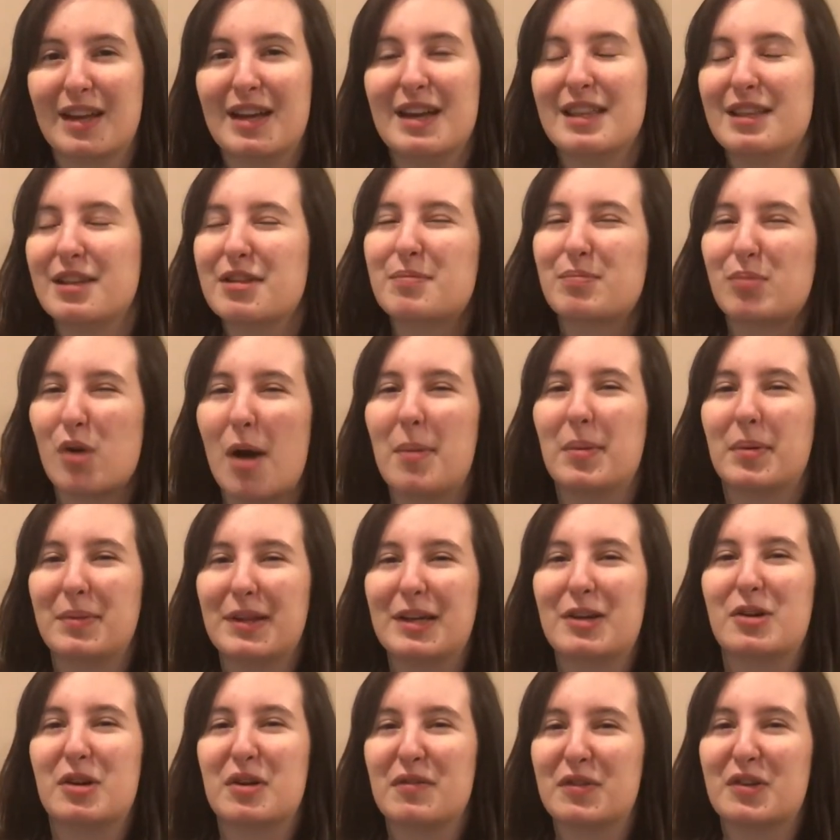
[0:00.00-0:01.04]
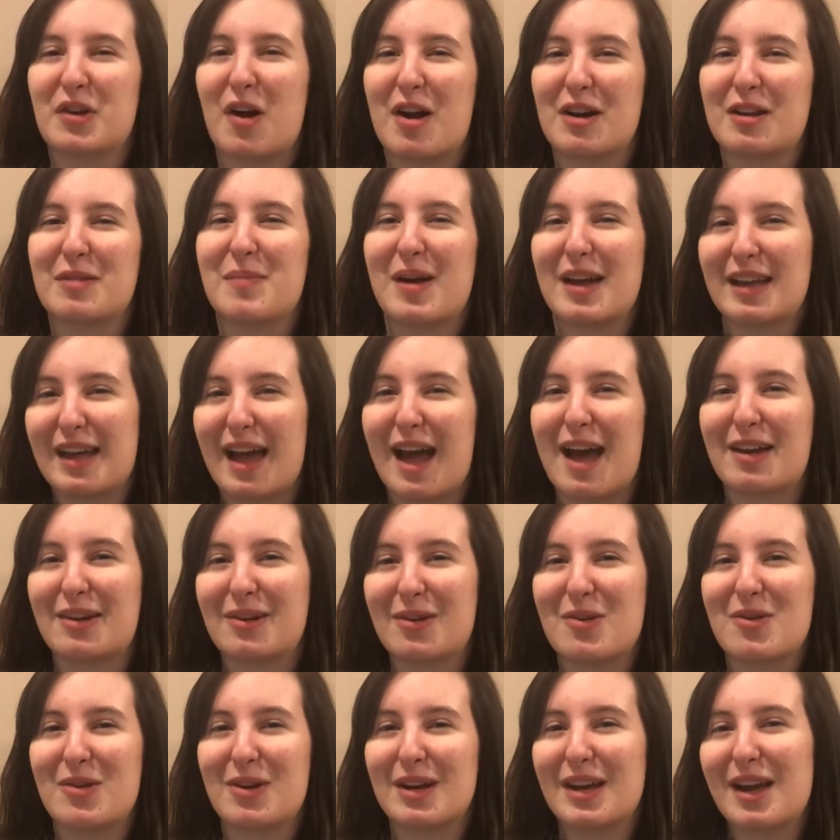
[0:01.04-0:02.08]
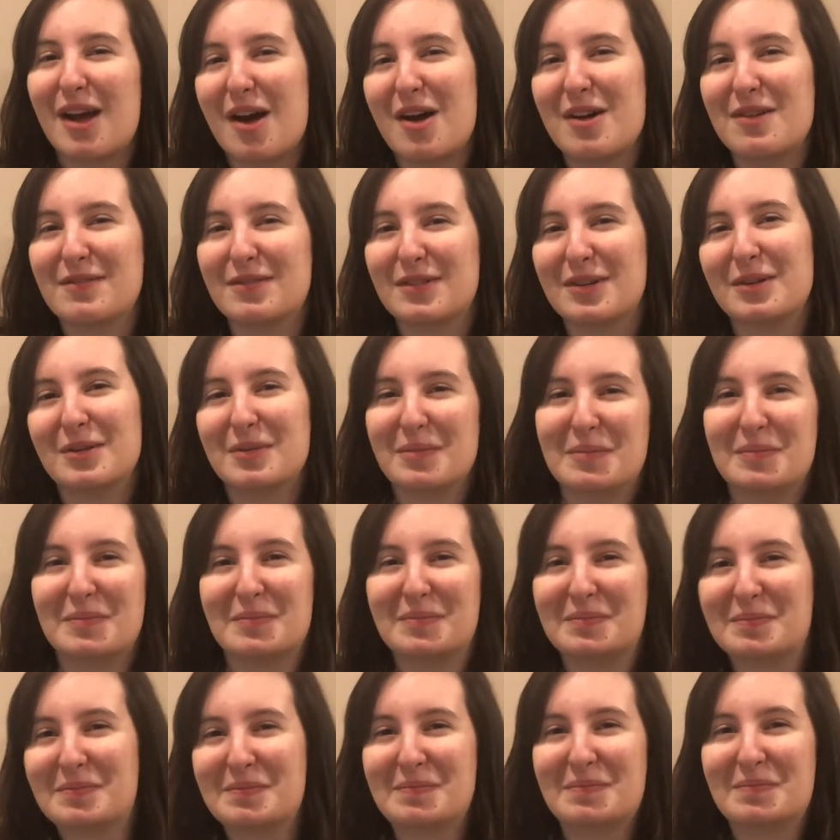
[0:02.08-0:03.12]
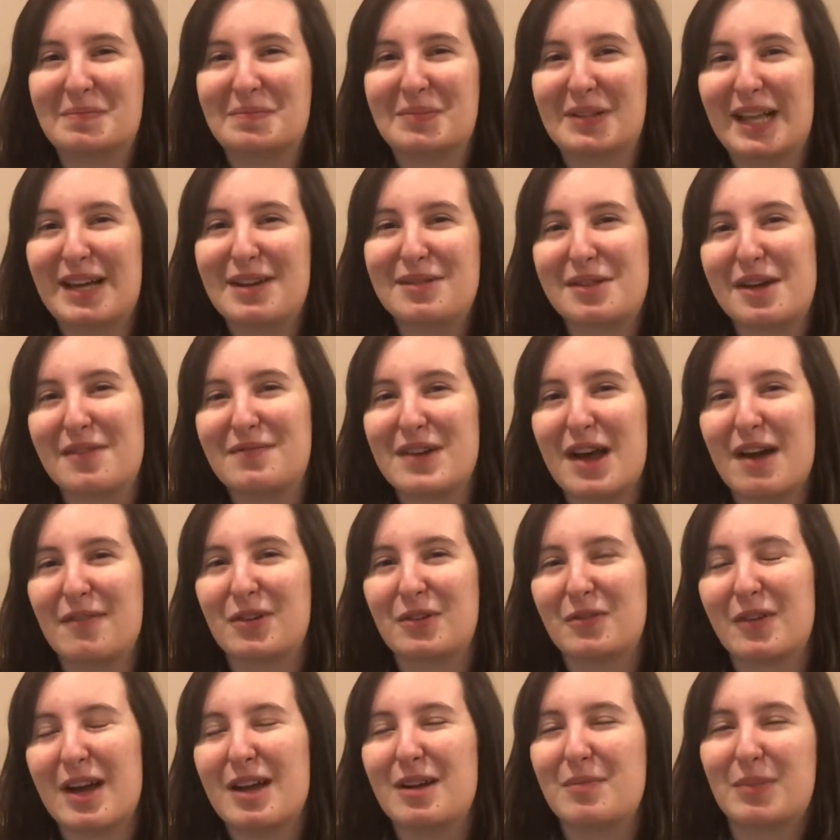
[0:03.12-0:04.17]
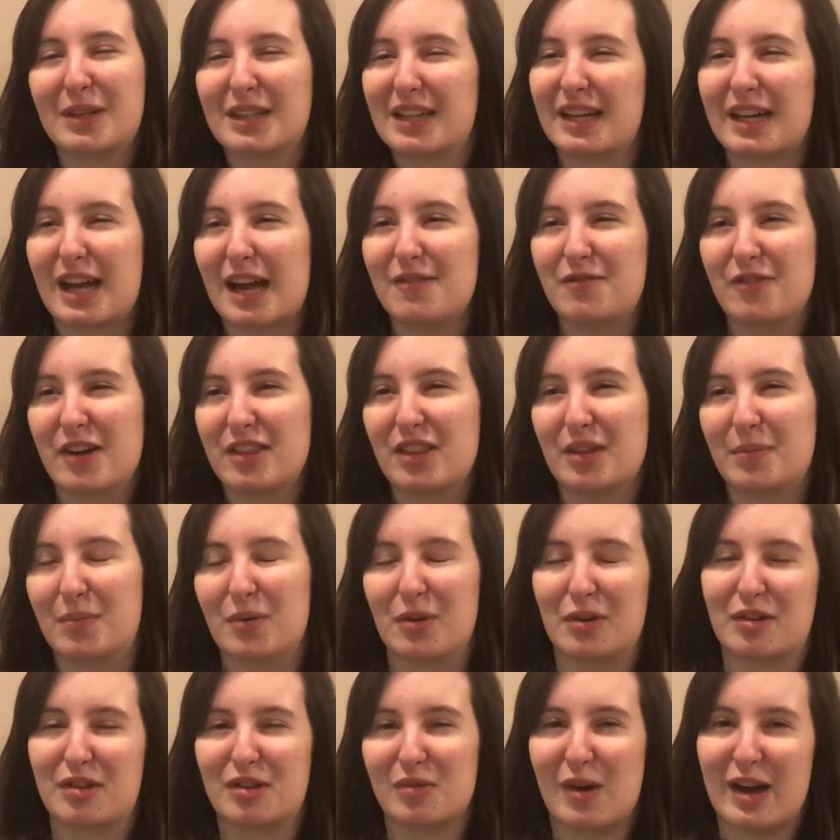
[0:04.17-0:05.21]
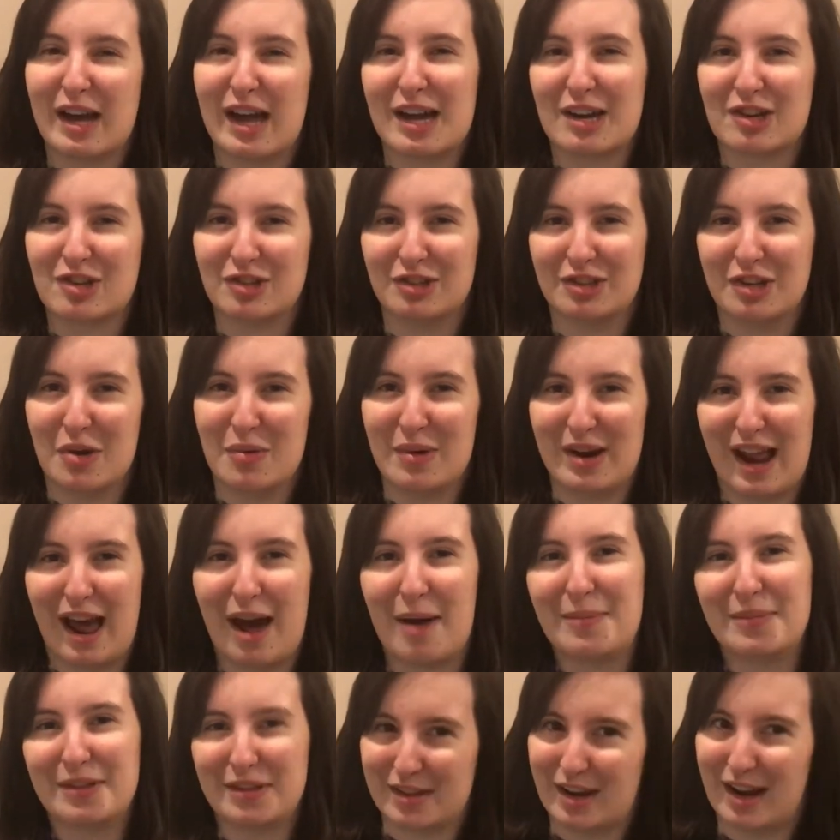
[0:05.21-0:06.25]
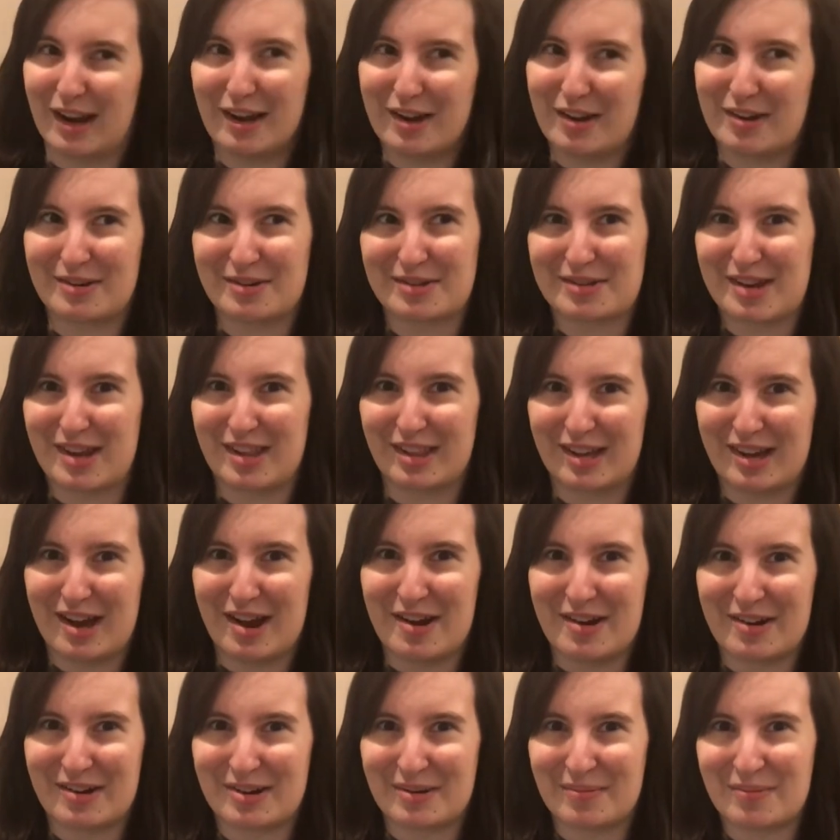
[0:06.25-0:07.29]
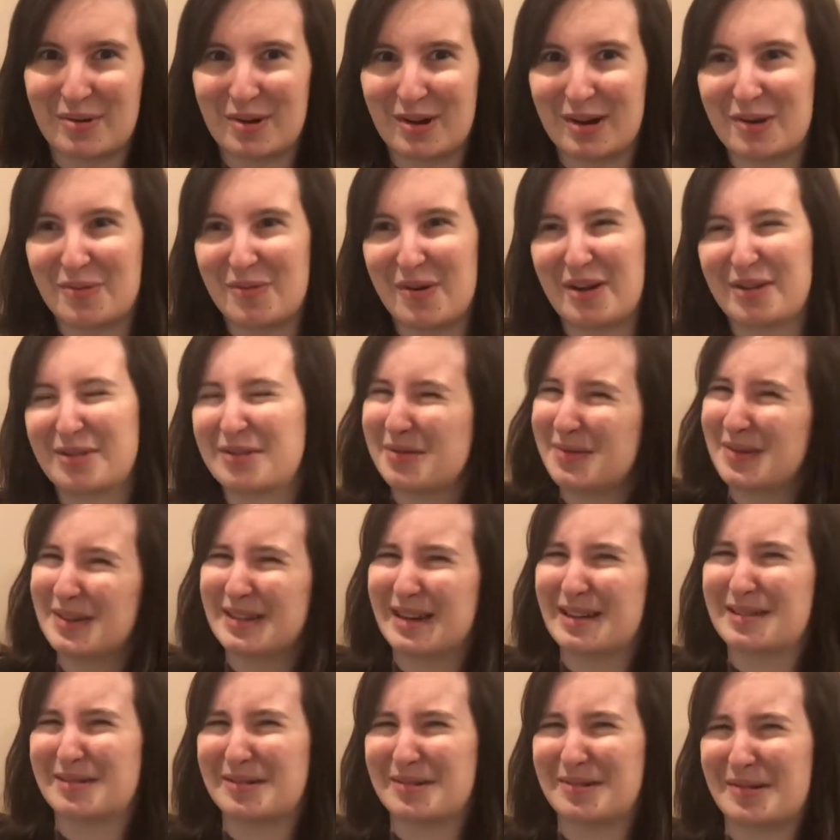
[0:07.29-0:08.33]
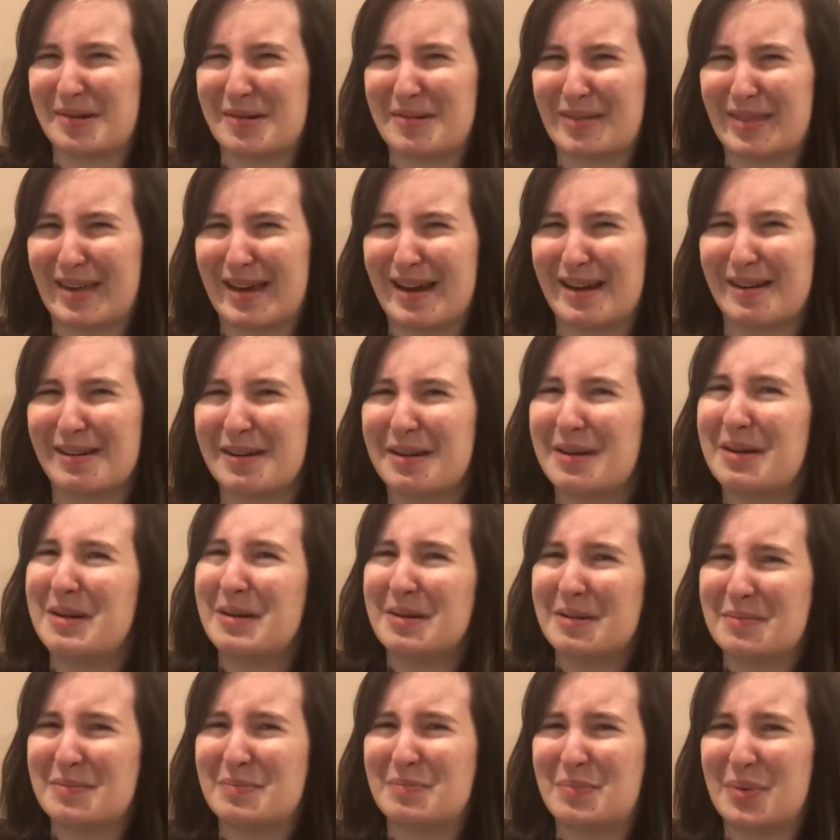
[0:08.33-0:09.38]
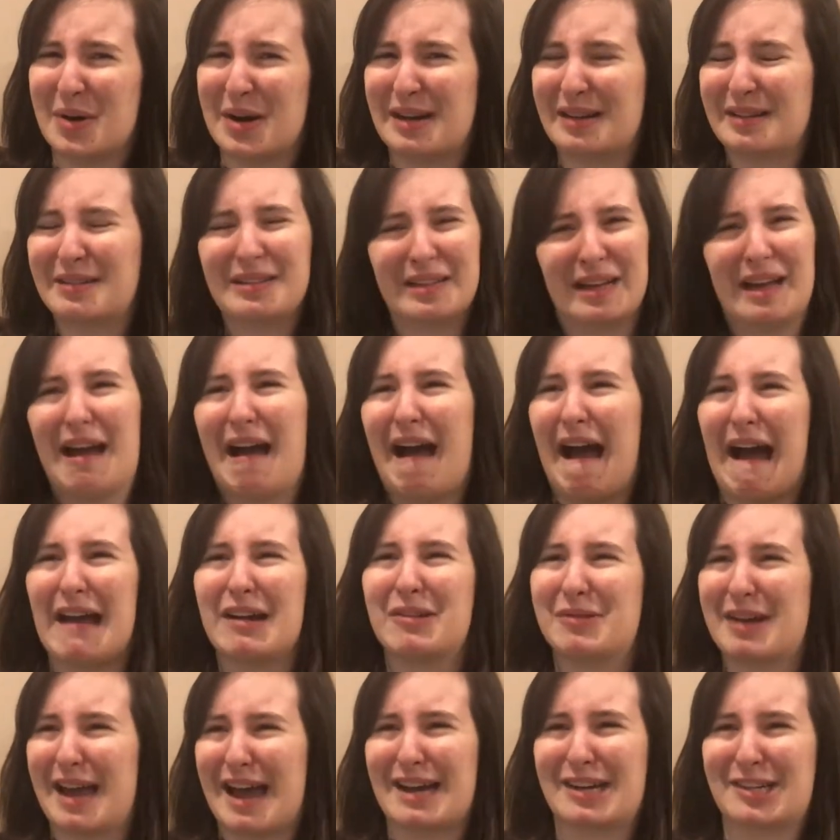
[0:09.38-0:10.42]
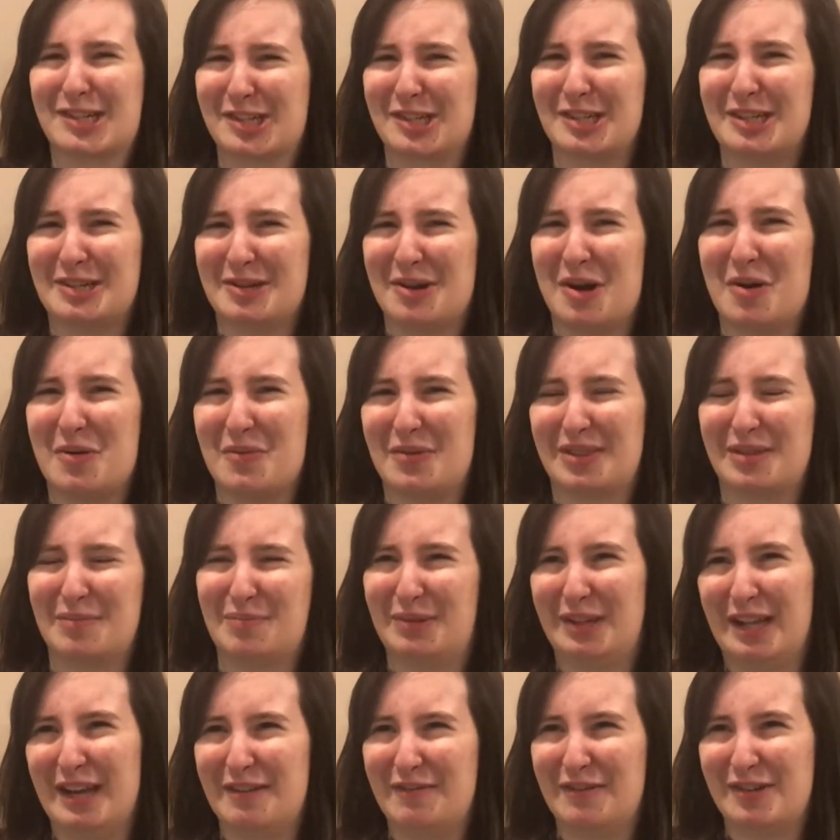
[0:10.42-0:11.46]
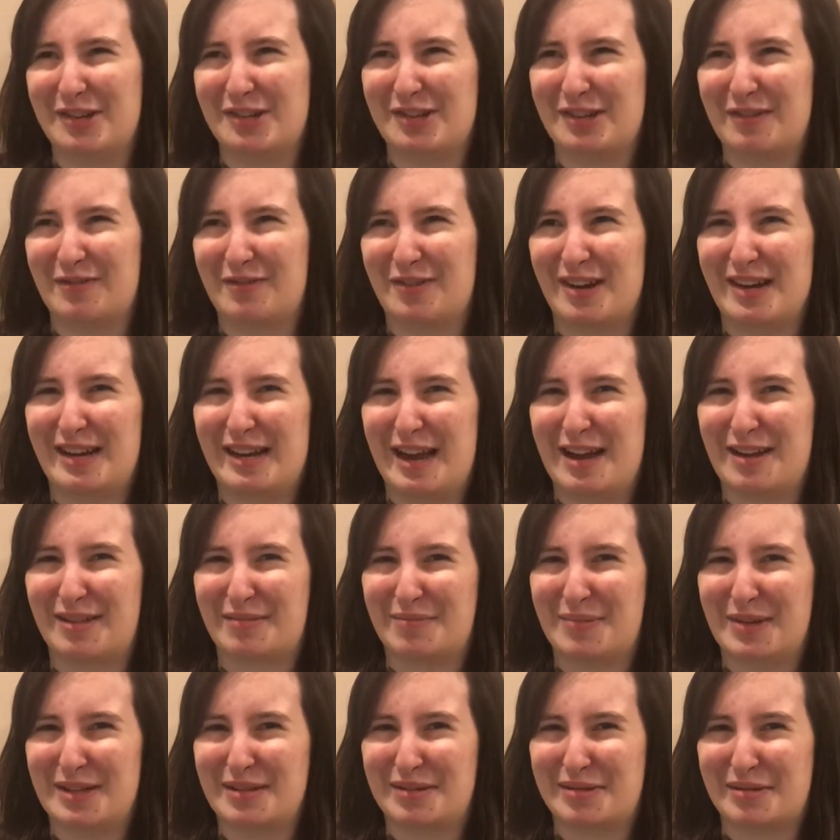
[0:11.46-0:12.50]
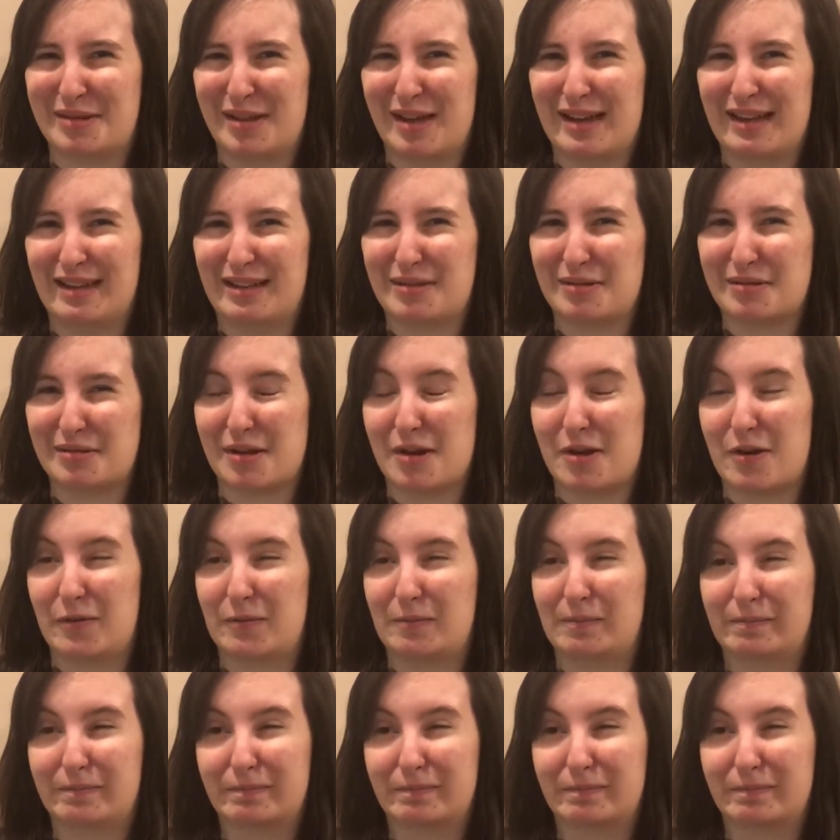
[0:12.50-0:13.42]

This probably could have gone in my category of plays I've never read, but like I've read the book, so I actually know what happens and I understand the character pretty well, so it doesn't go there. But I don't actually know what the play version of Great Gatsby is like, so.